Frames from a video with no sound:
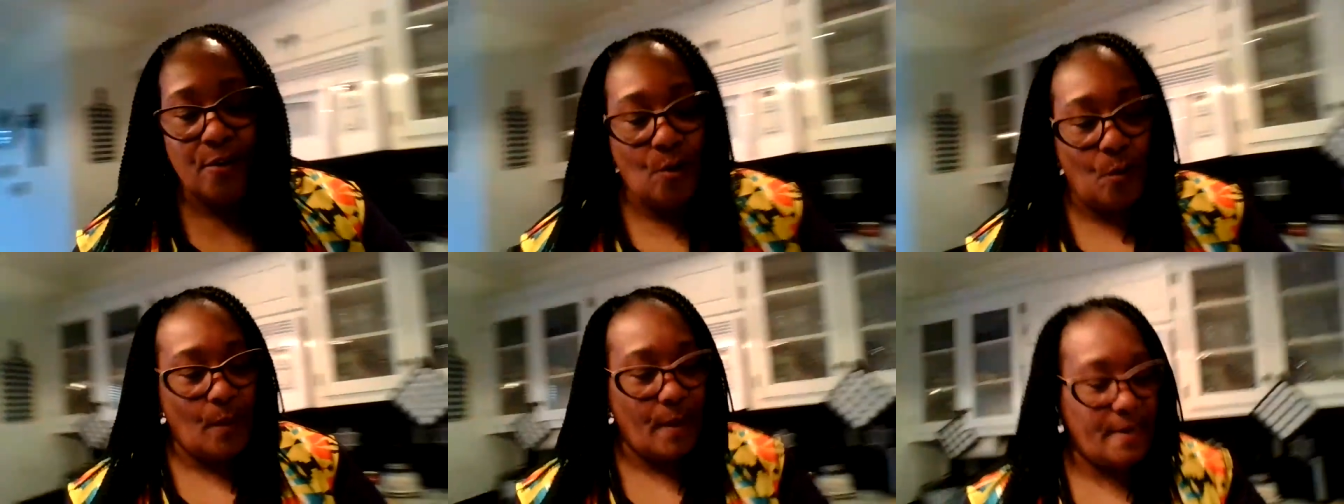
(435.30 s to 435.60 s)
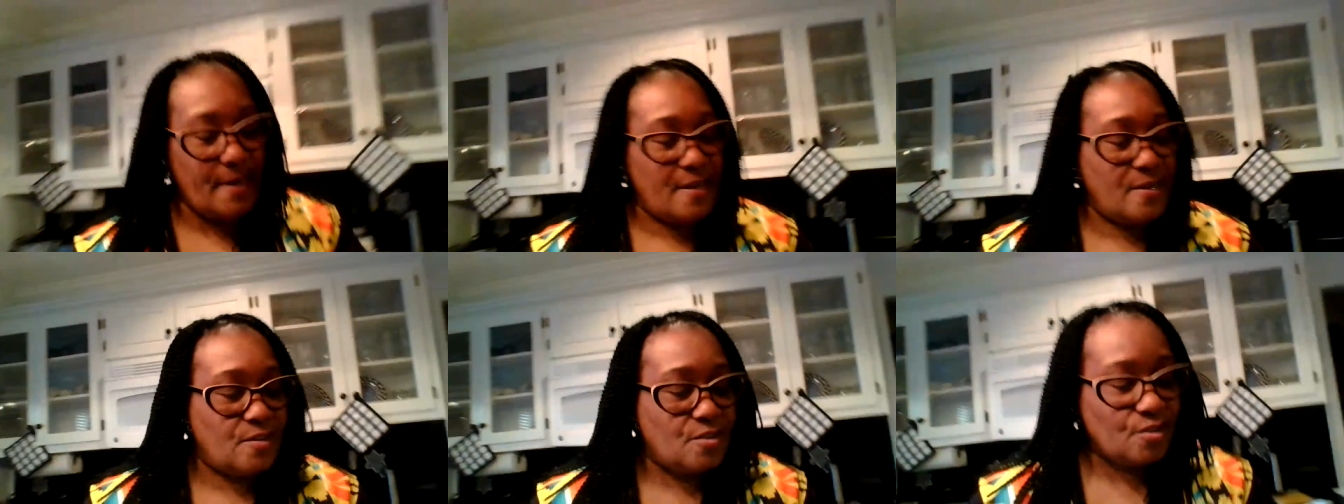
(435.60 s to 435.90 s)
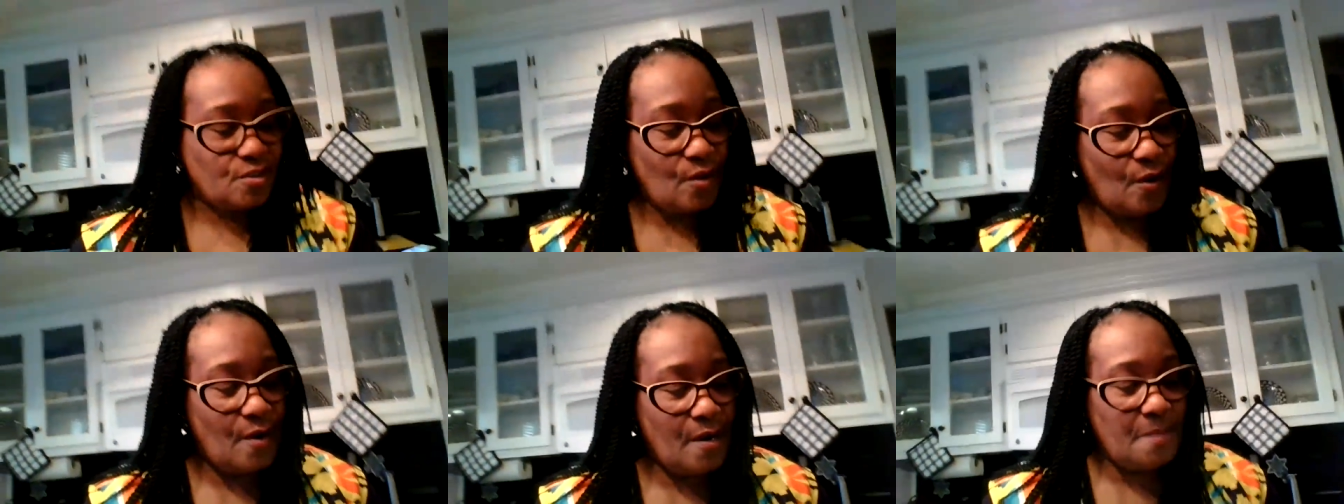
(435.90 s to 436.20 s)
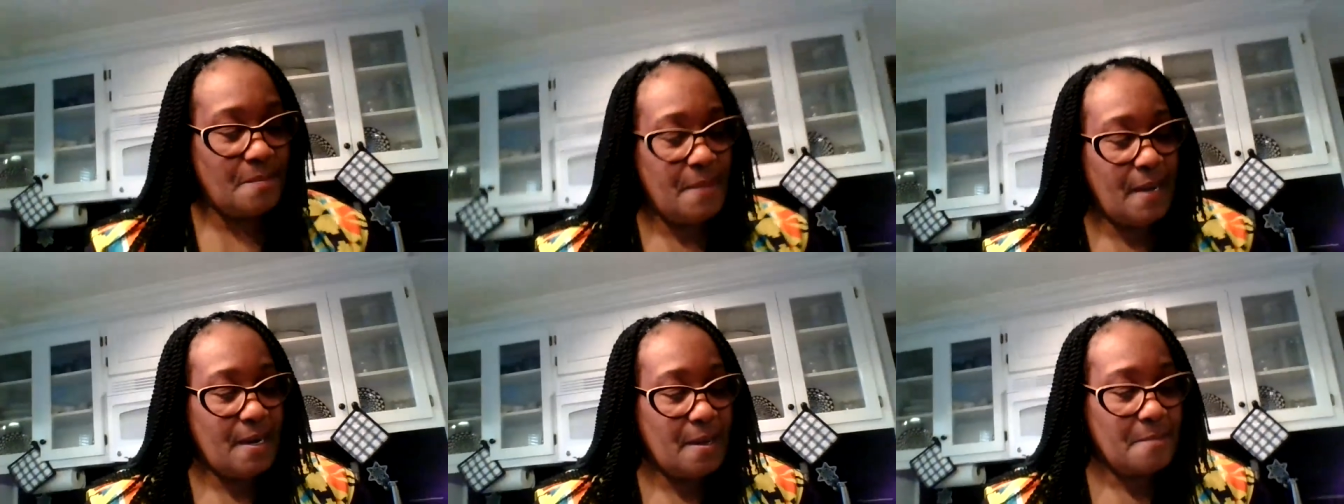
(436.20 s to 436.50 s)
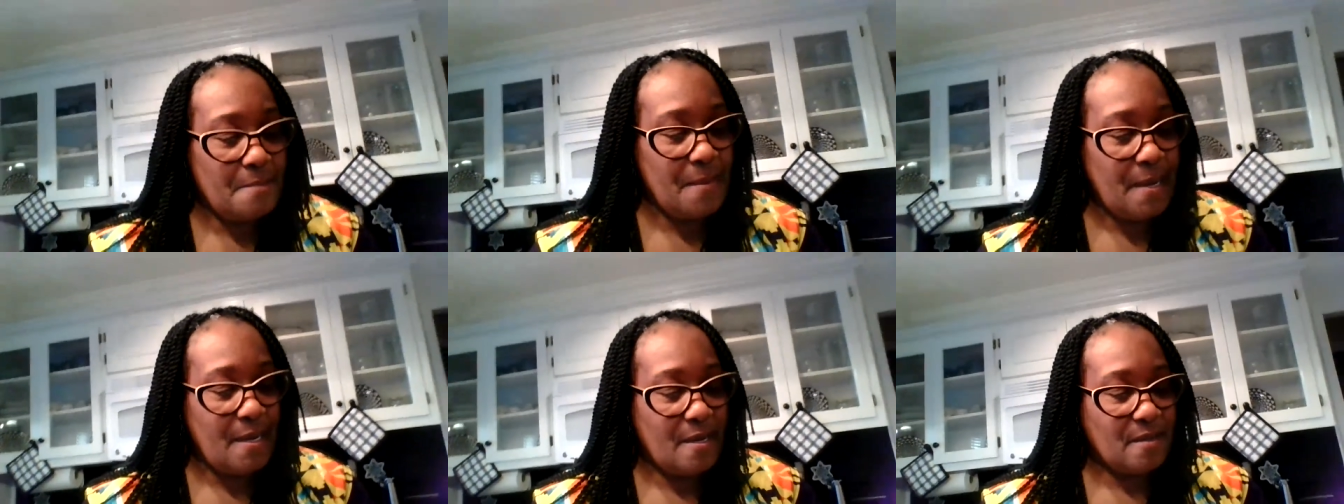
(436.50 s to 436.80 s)
doing these
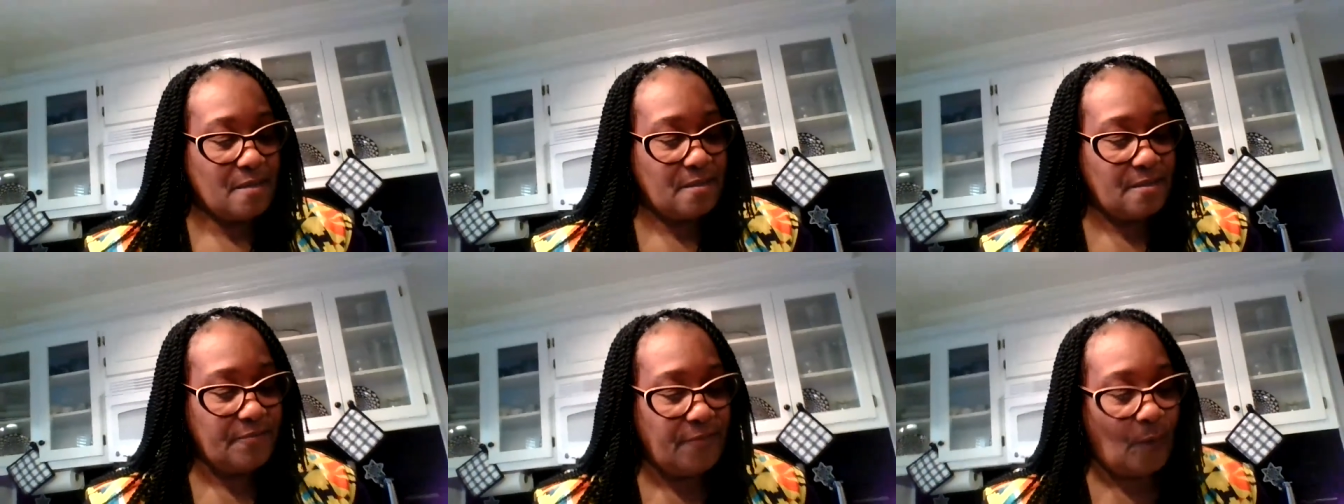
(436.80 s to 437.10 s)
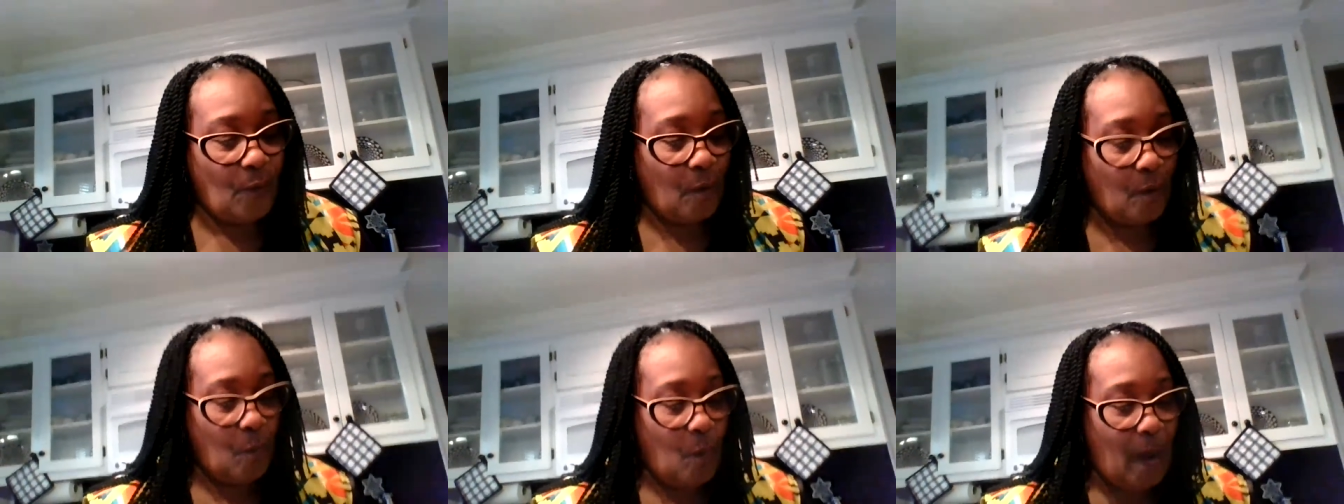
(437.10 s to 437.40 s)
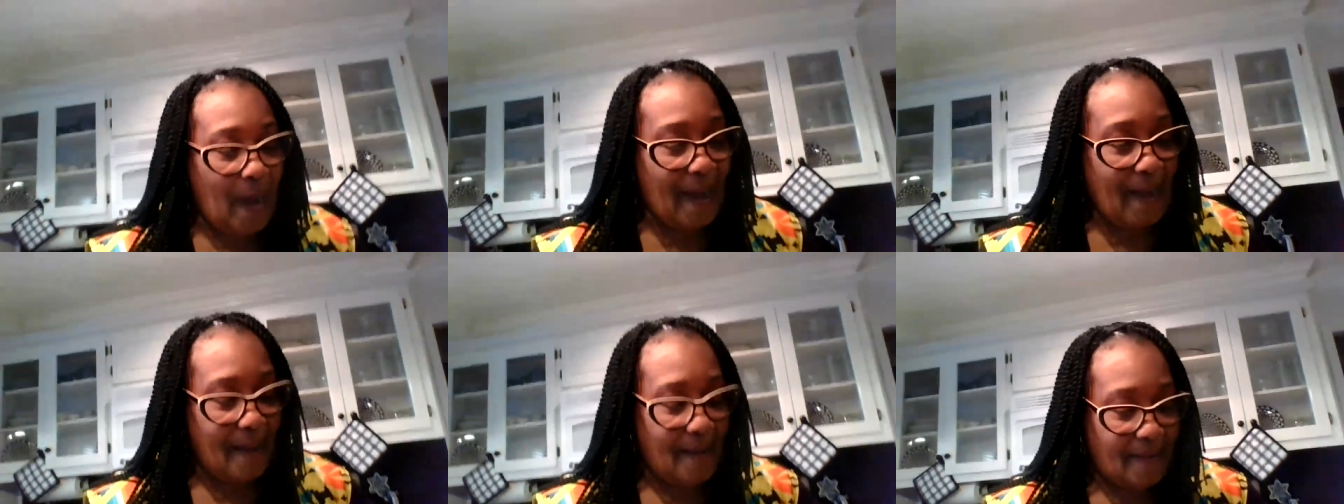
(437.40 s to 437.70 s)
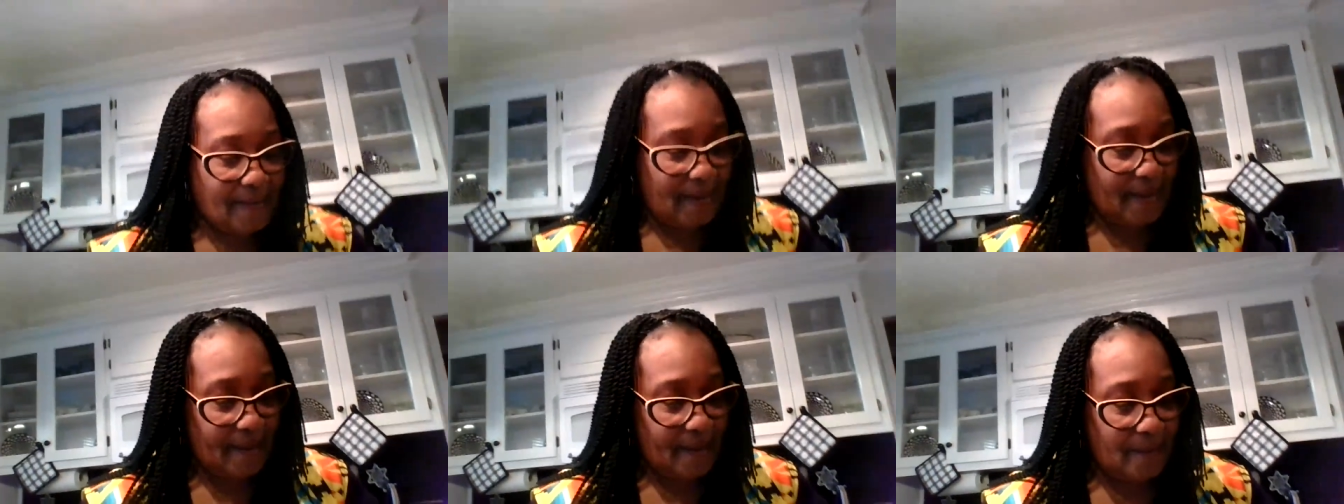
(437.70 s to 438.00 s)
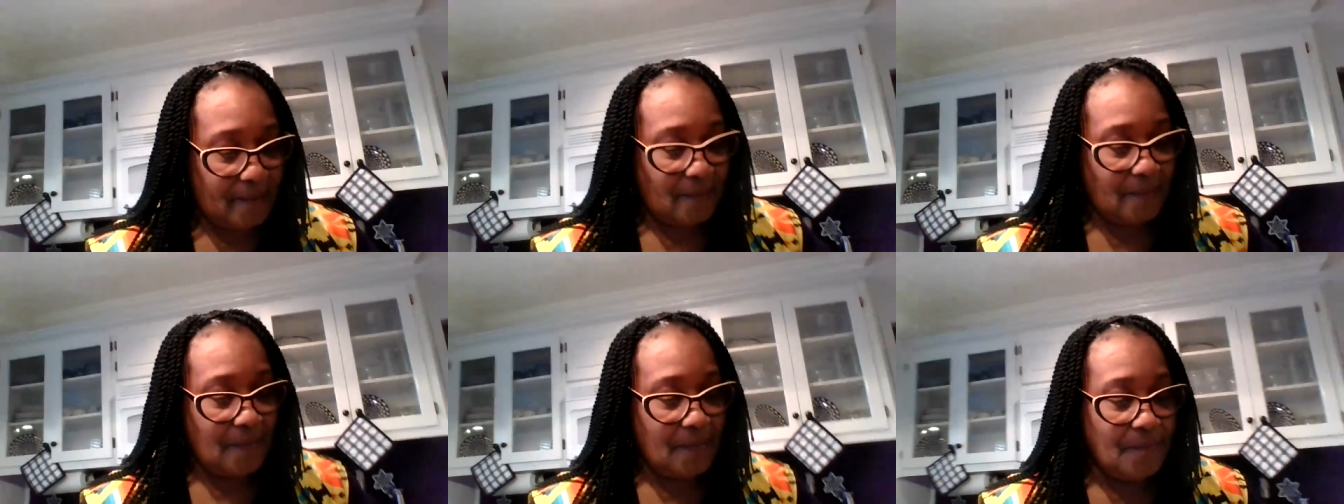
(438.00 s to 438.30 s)
30-minute meals for a while
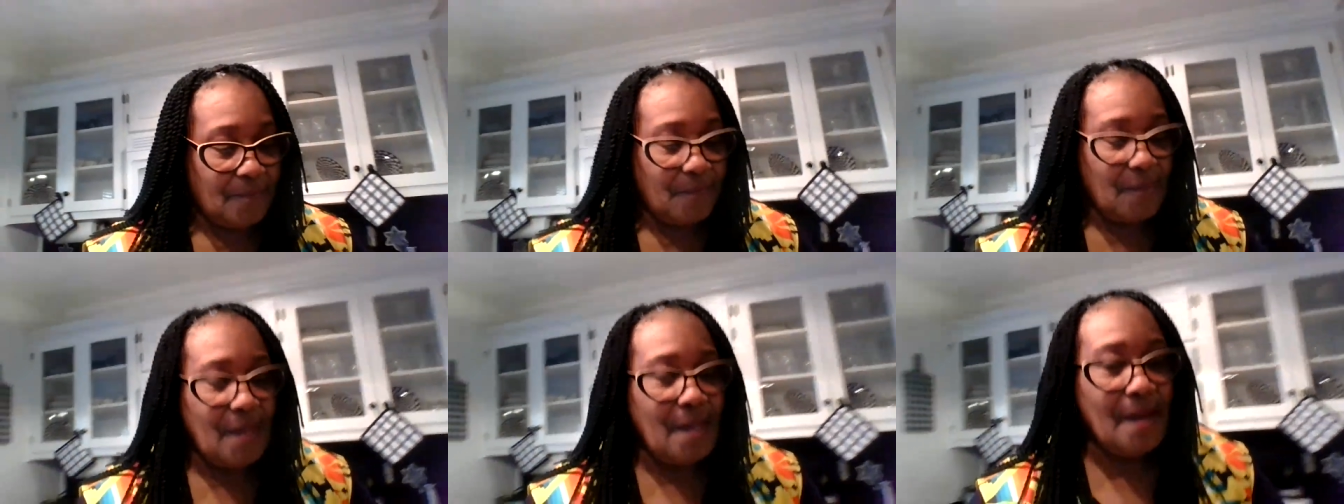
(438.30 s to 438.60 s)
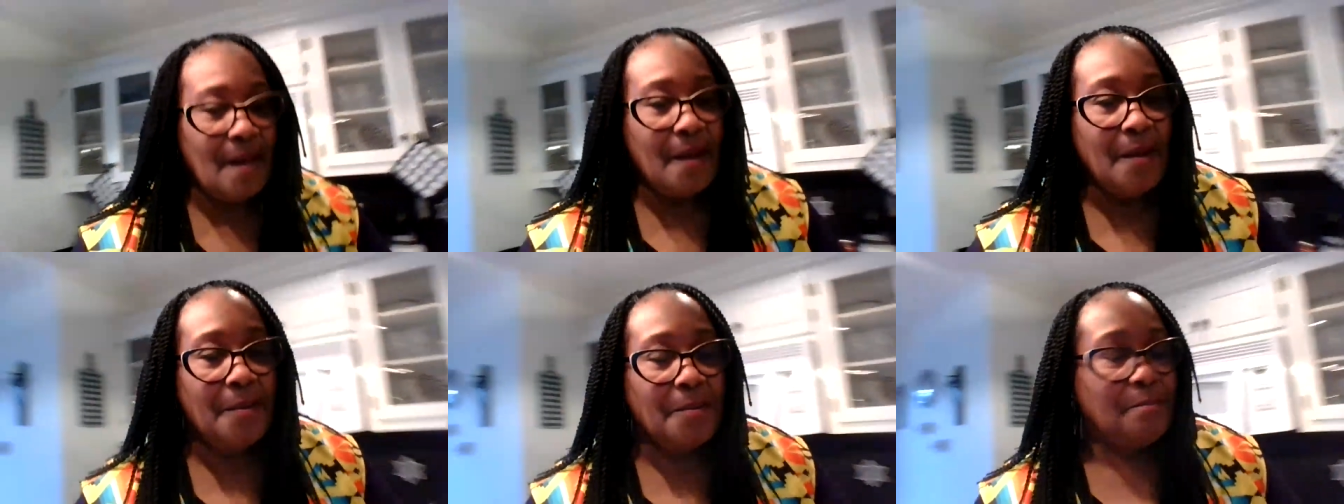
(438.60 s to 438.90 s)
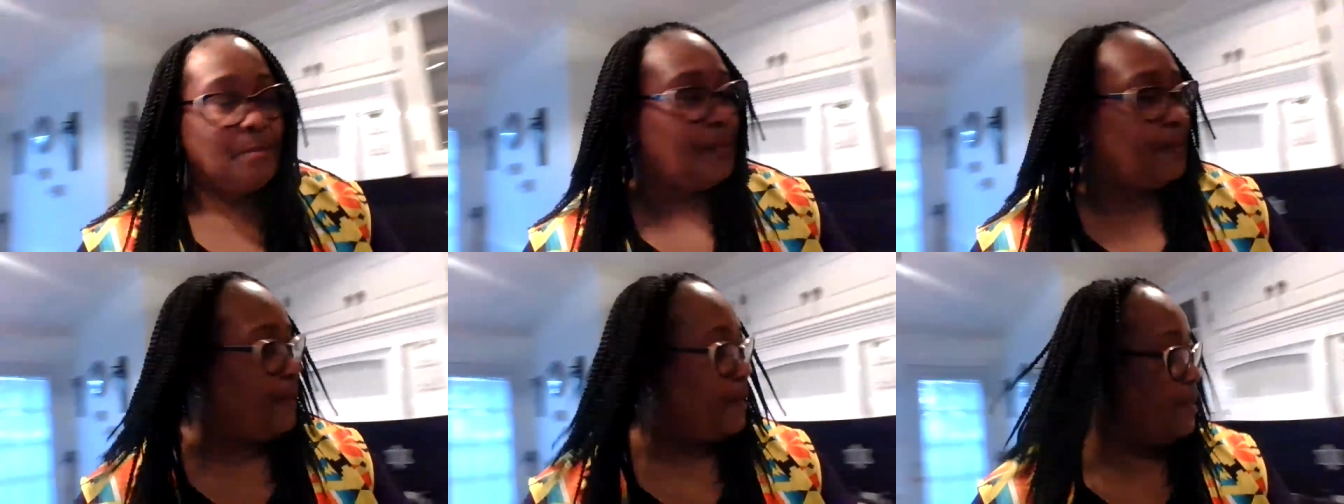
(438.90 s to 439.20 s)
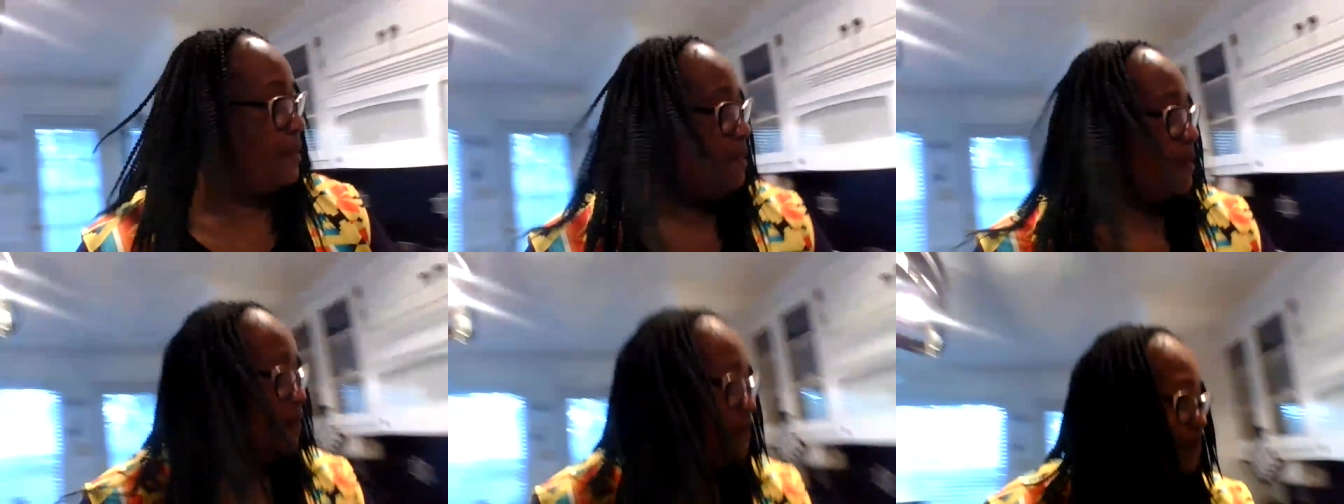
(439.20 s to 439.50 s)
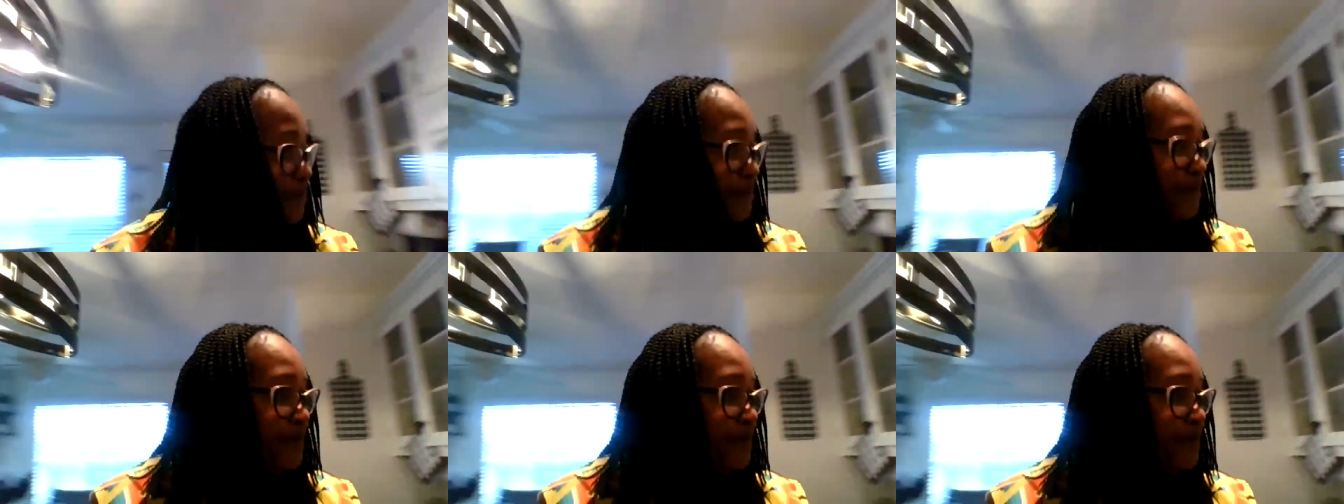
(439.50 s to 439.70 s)
now. But,